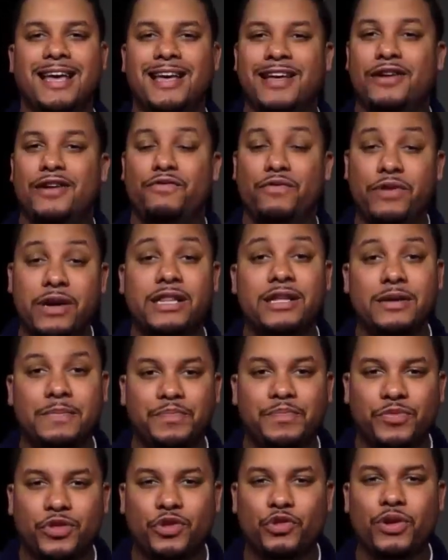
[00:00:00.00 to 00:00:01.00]
rhythm
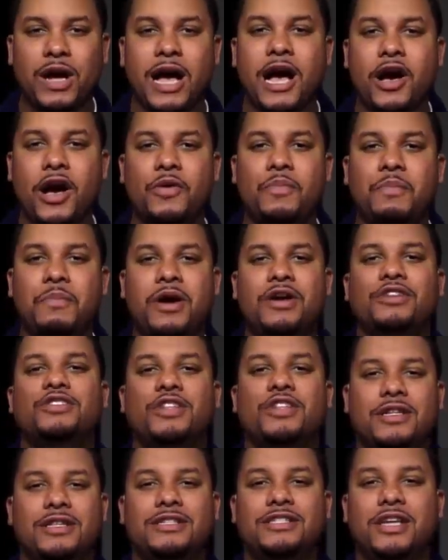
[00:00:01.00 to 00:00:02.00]
throughout most
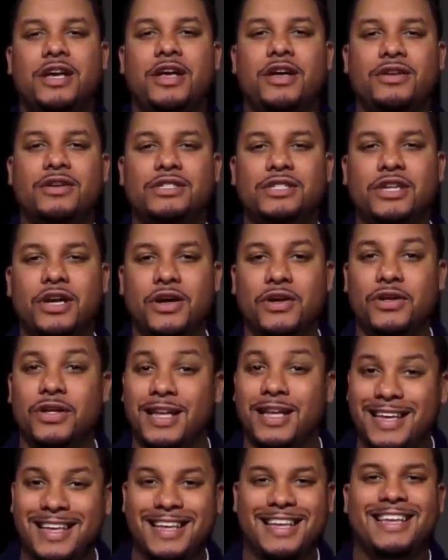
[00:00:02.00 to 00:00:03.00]
of the song. So
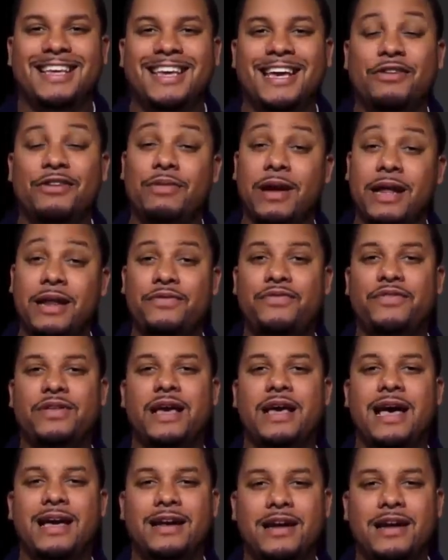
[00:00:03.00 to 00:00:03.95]
get ready for that.